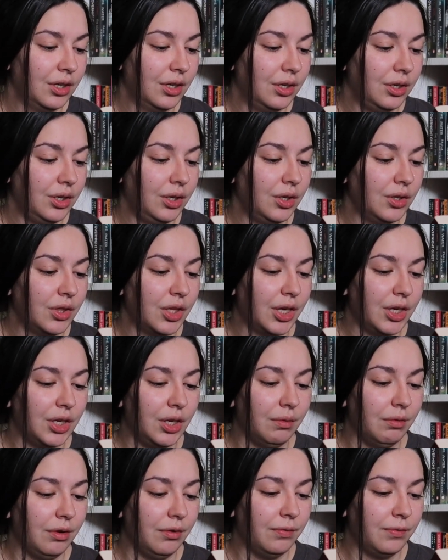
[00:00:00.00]
You thought
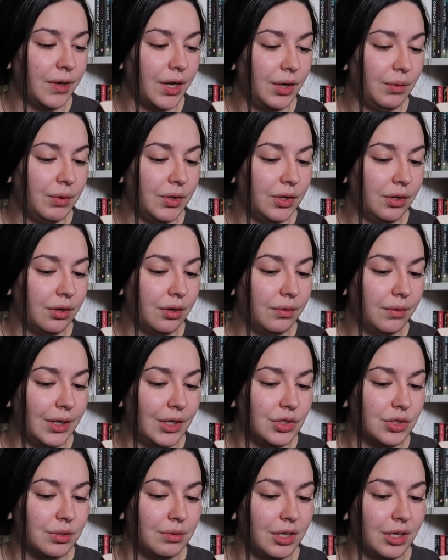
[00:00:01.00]
you were fine with your
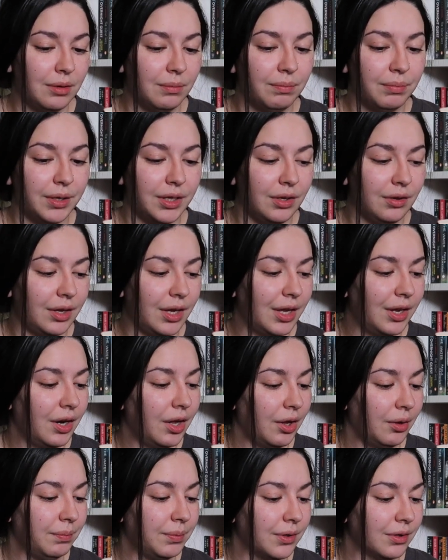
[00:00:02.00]
arrangement, but you can't
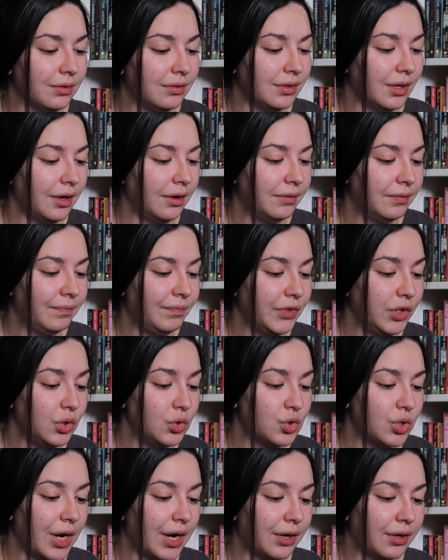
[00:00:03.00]
help yourself. You
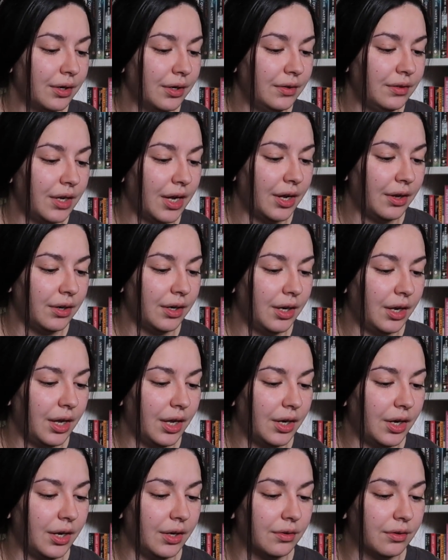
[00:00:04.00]
track her down,
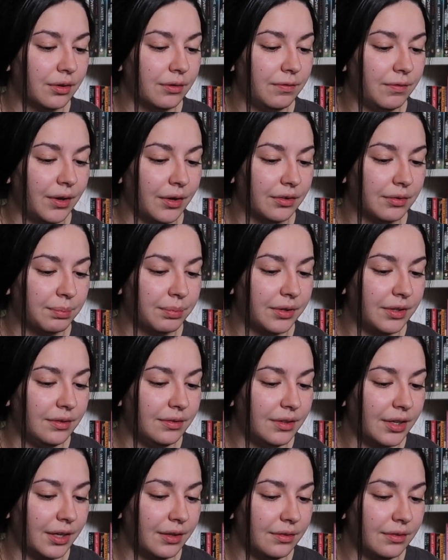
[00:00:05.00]
and under false
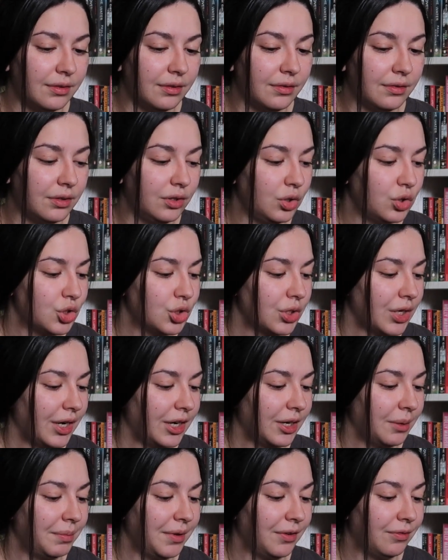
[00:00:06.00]
pretenses, you
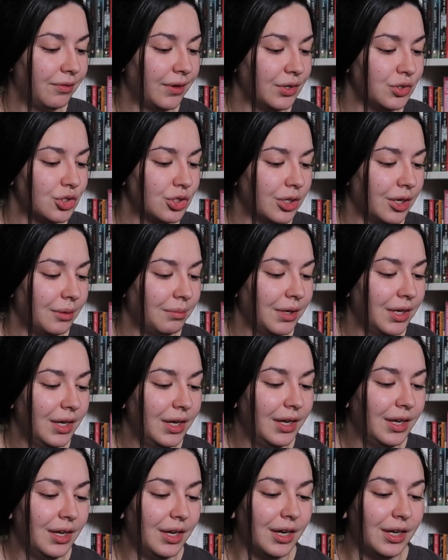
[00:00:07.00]
strike up a friendship.
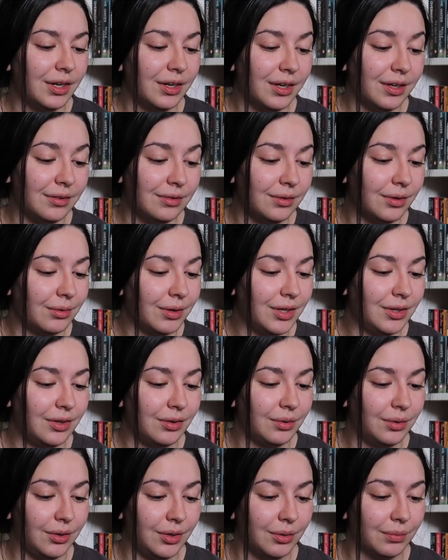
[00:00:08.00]
Hannah has no
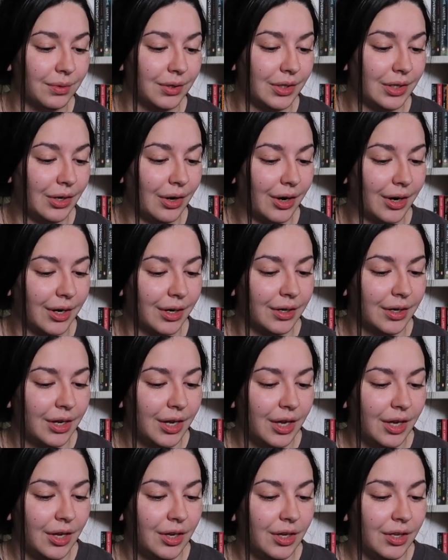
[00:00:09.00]
idea who you really are.
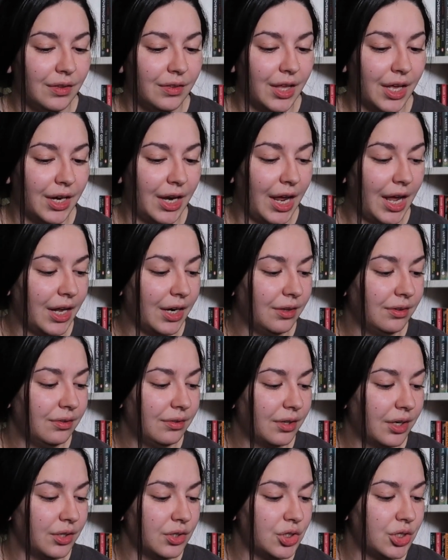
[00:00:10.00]
Then Hannah
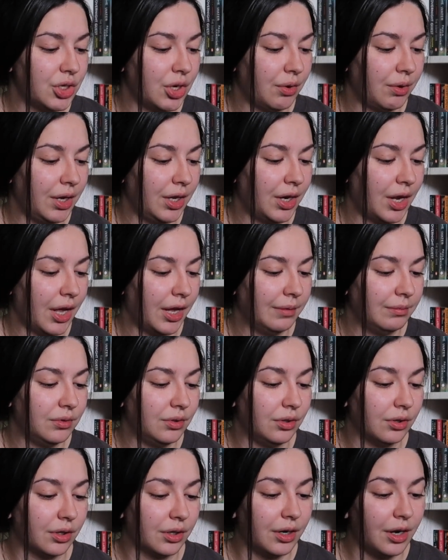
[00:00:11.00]
starts showing up
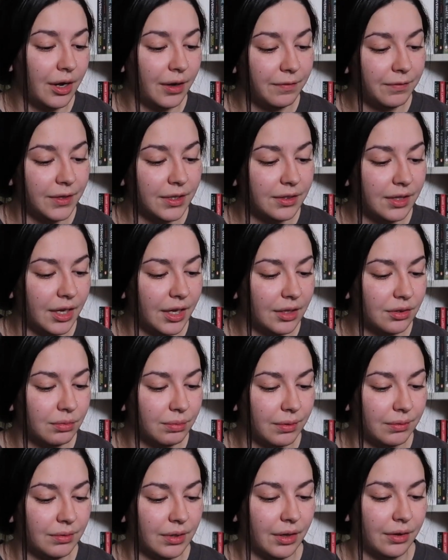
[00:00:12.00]
to your coffee dates
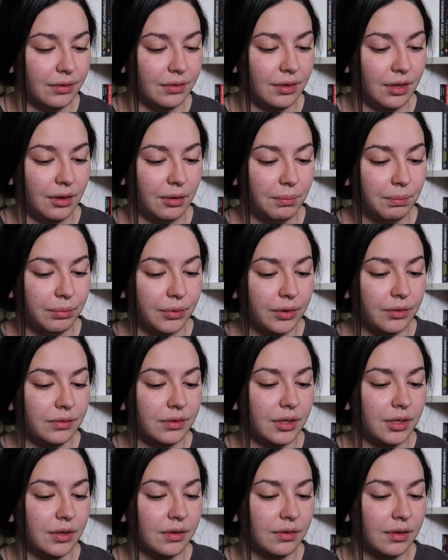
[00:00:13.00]
with telltale
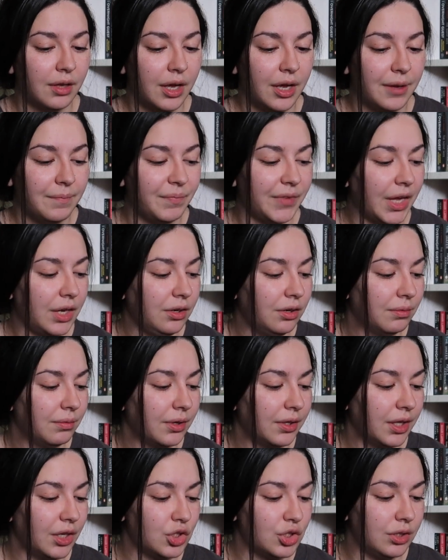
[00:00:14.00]
bruises, and you
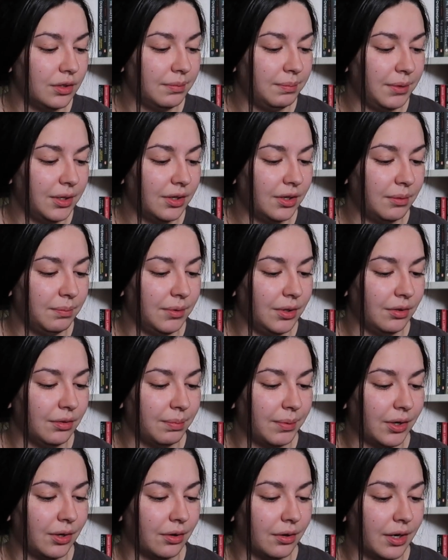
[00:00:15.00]
realize she's being abused
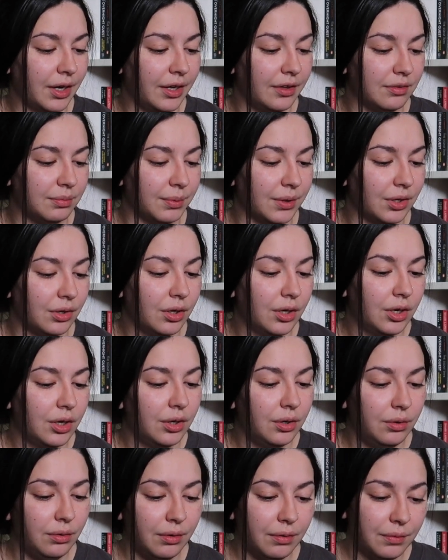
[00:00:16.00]
by her husband,
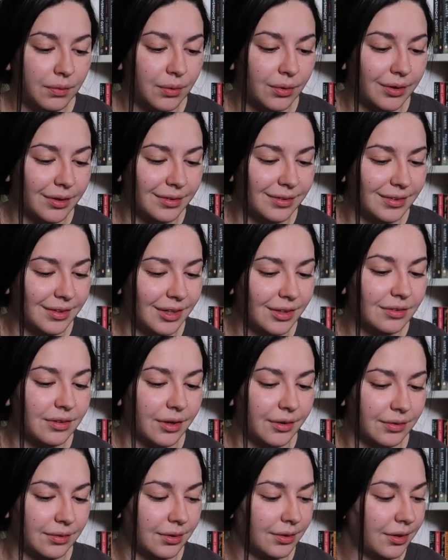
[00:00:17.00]
who of course is
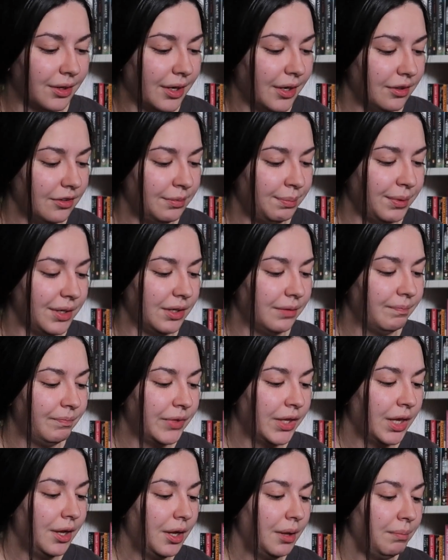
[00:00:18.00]
also your husband.
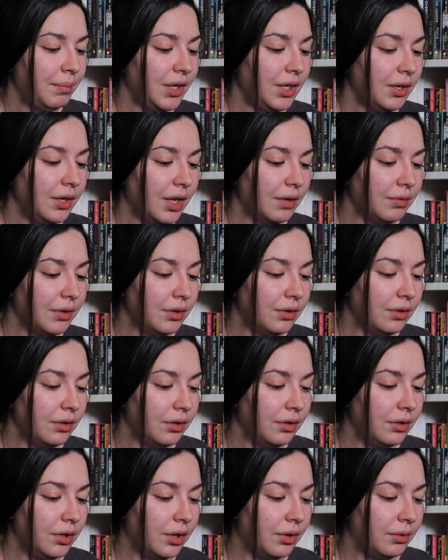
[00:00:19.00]
But you've
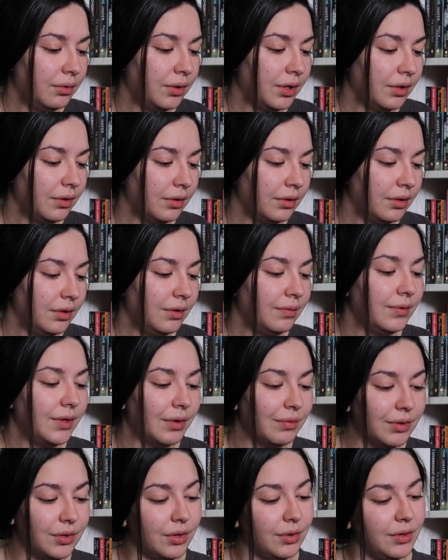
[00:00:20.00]

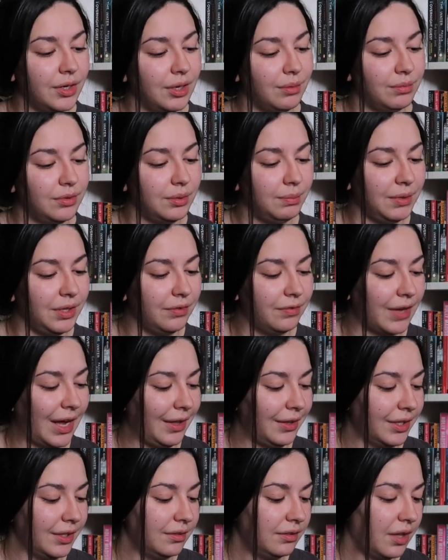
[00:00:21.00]
never known him to be
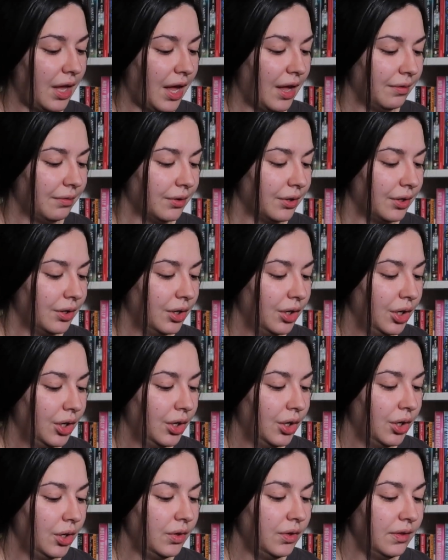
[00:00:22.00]
violent, ever.
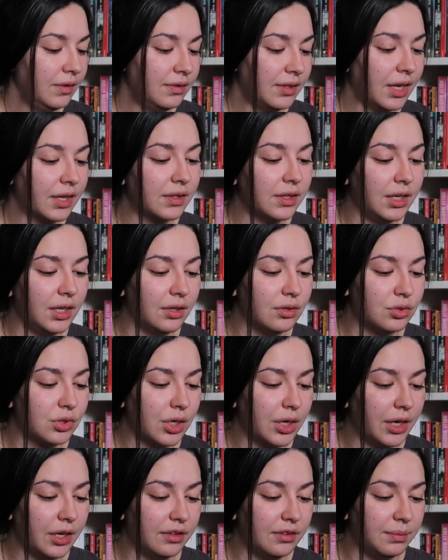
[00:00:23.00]
Who exactly is
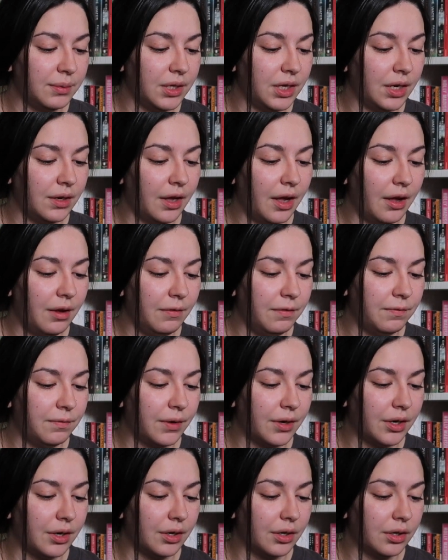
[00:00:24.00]
your husband, and how
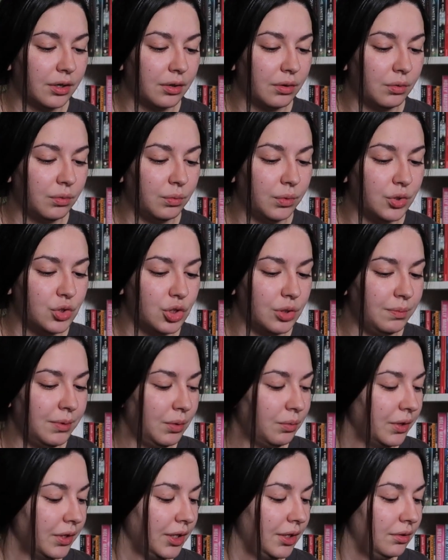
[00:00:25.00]
far would you be
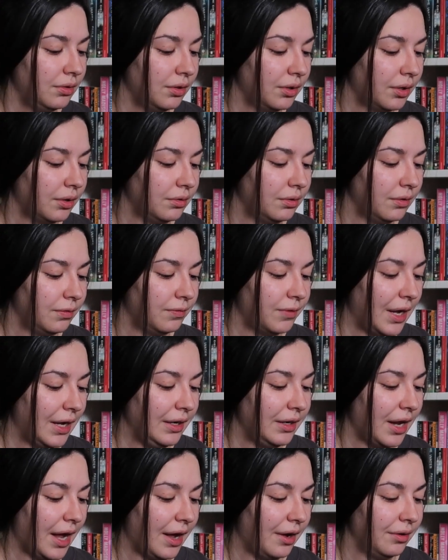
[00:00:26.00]
willing to go to
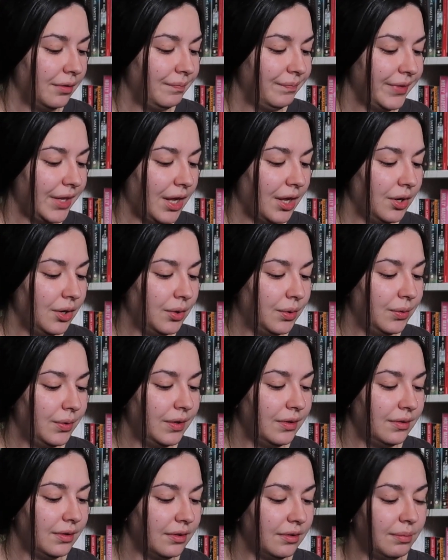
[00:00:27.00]
find out? And who
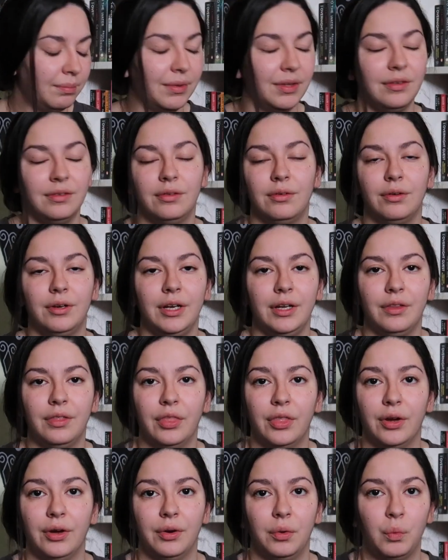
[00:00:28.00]
is this mystery
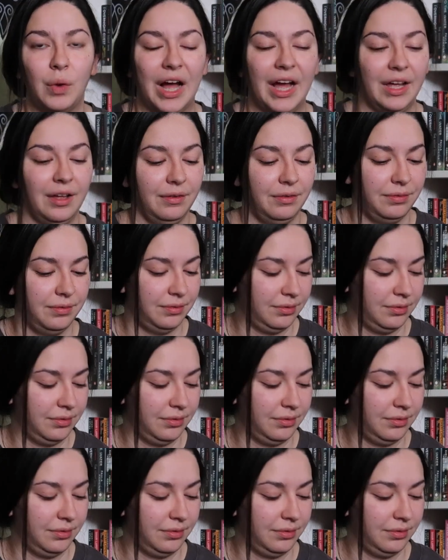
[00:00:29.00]
third wife?